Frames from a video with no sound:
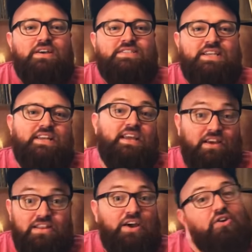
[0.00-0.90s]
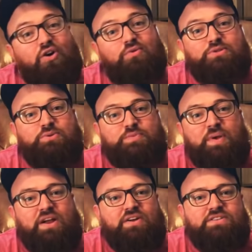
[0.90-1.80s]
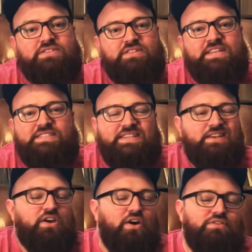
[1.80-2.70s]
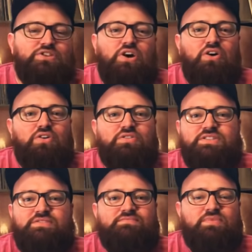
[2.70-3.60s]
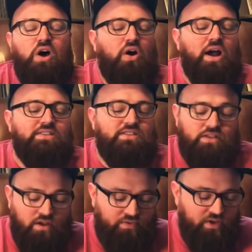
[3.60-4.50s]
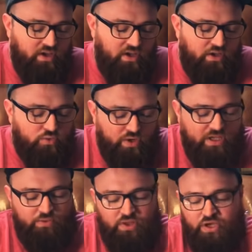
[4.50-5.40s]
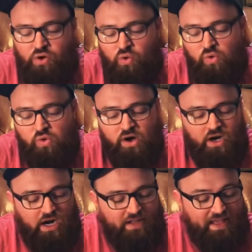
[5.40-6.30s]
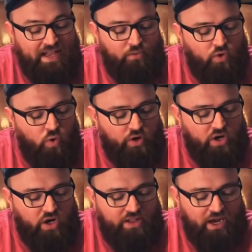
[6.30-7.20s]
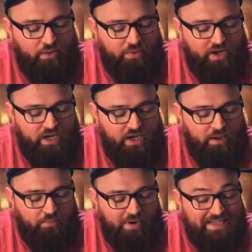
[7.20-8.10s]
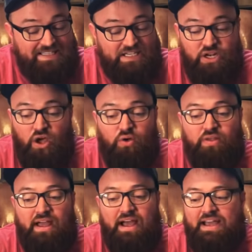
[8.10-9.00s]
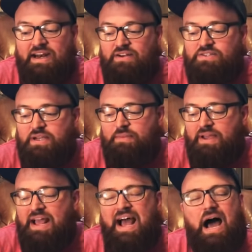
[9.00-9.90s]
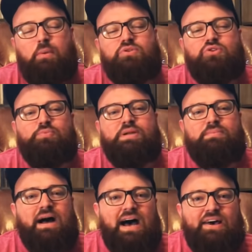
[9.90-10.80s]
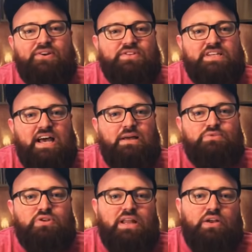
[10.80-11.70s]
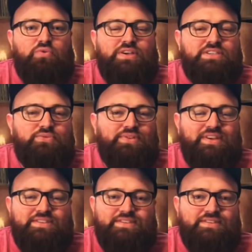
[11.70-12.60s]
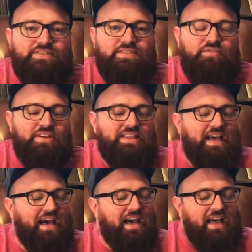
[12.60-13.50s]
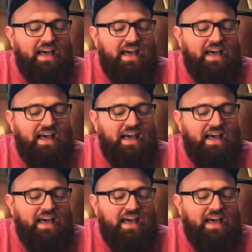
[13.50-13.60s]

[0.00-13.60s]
sending a letter home to his parents, and he's singing cover songs and all kinds of stuff. Really, really cool that he recorded on there, but I didn't know that, and I was like, man, I'm a little bit behind on the times on like recent releases and stuff like that.